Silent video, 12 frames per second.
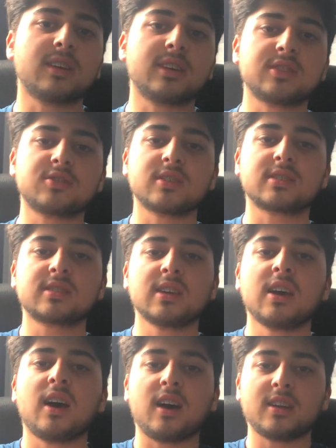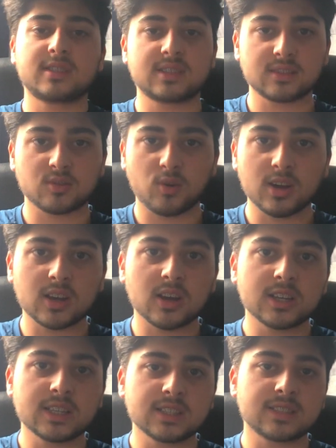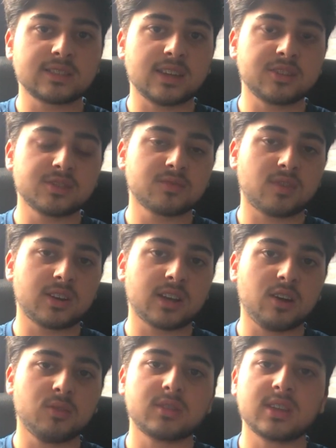It's just, it's quite early in the stages right now.